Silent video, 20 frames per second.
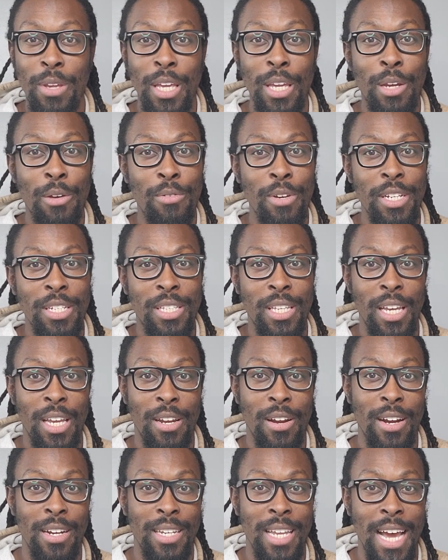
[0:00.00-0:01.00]
increase in
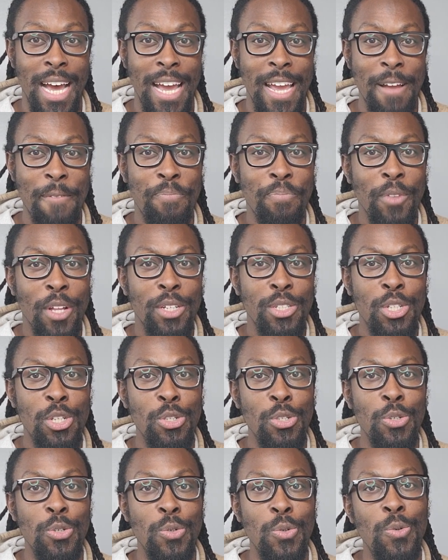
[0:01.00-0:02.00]
our diet
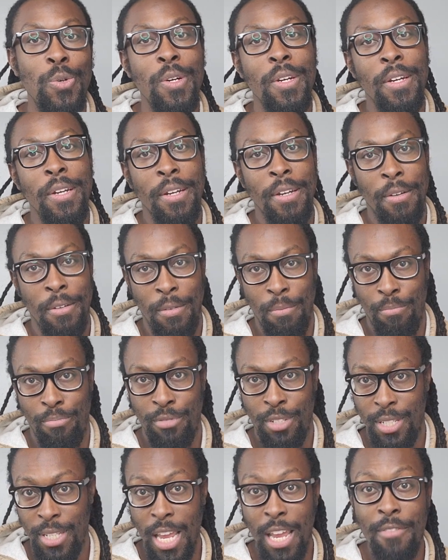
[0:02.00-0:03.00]
to
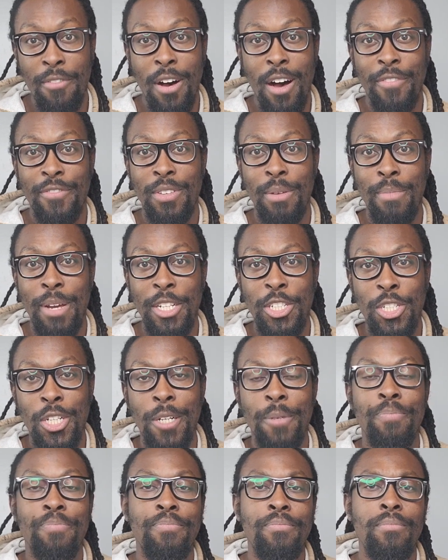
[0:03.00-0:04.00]
stave off
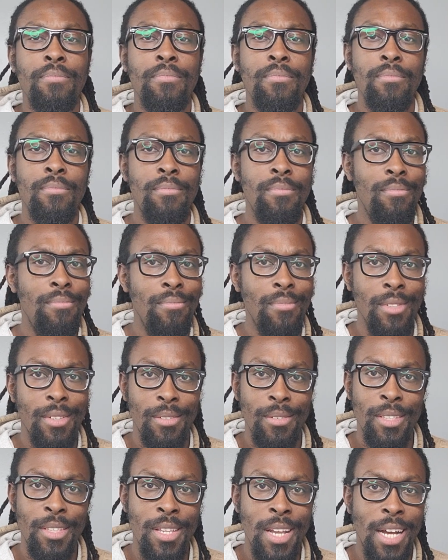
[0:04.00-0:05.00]
dementia?
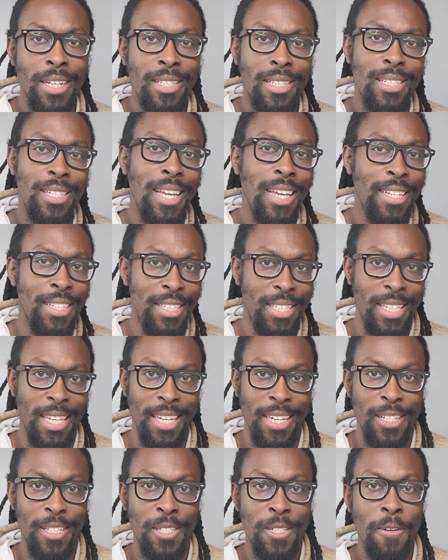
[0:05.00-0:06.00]
Nuts and
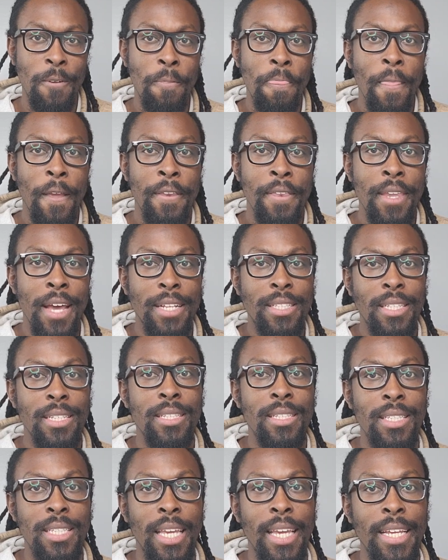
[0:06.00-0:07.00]
seeds. Nuts
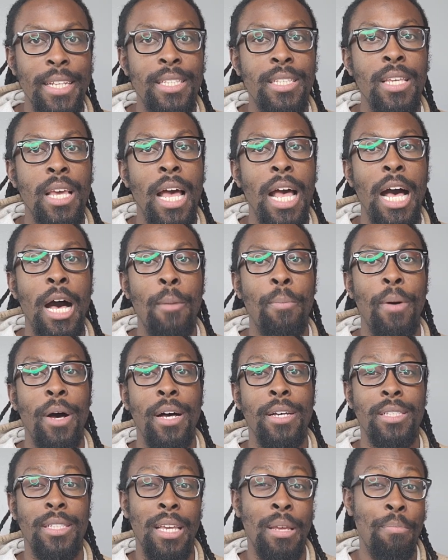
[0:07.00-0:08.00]
and seeds help
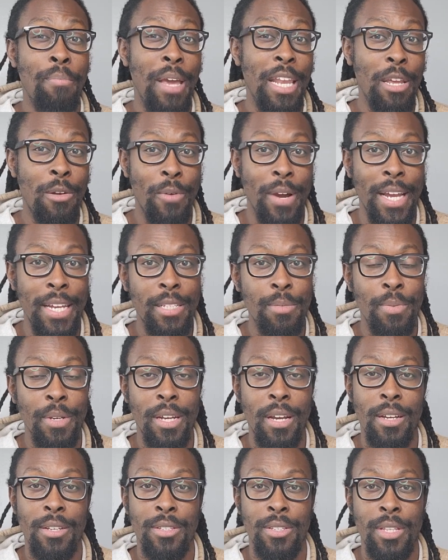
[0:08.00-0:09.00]
us in many ways
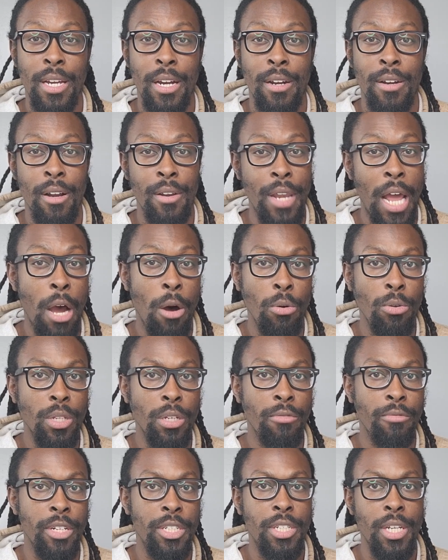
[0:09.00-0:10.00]
because they're not only
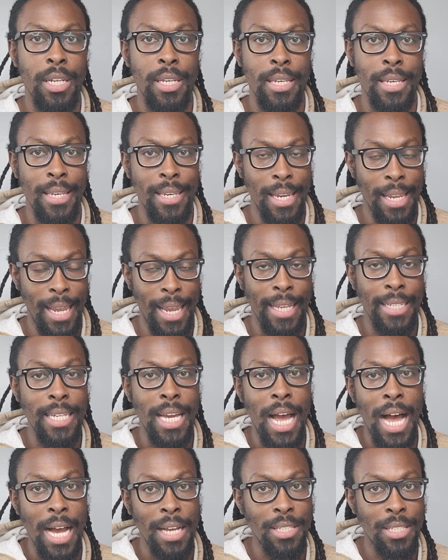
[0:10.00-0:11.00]
rich in
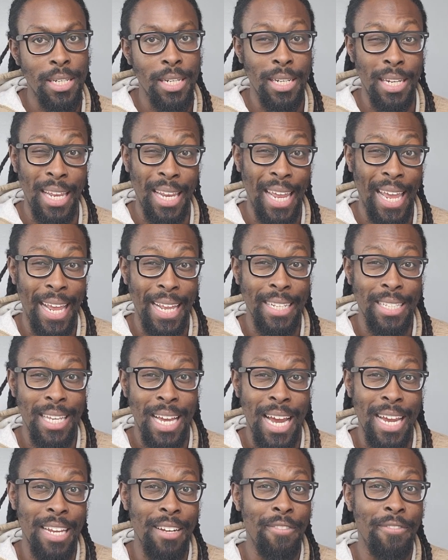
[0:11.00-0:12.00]
antioxidant and
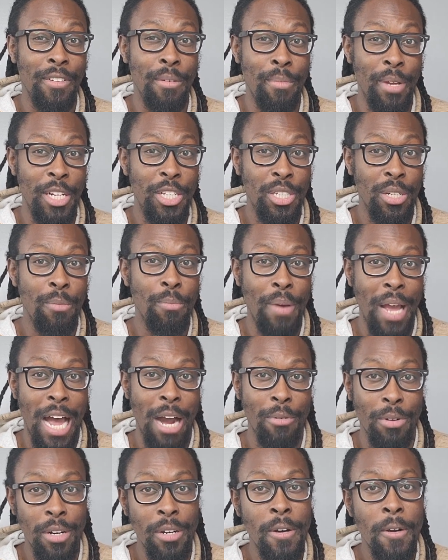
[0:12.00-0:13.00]
anti-inflammation
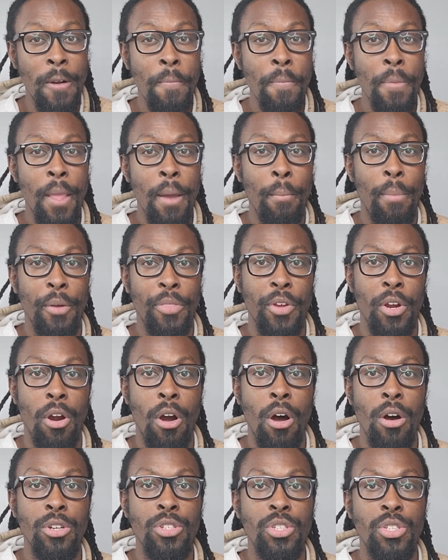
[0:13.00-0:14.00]
power, but they're
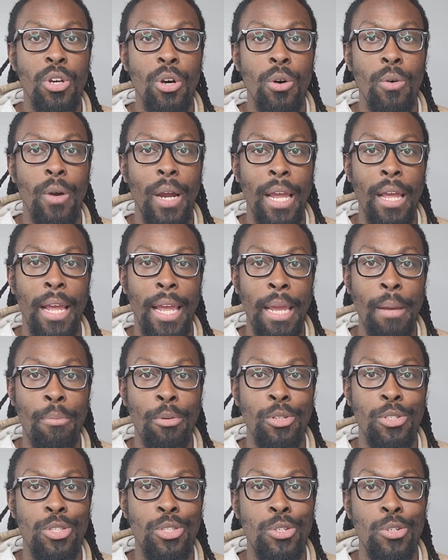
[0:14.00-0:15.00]
also
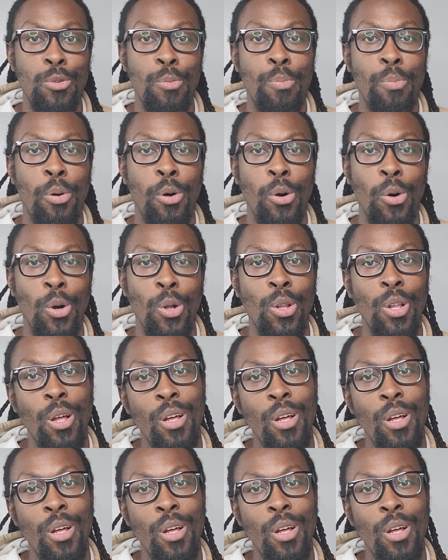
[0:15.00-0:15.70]
able to pull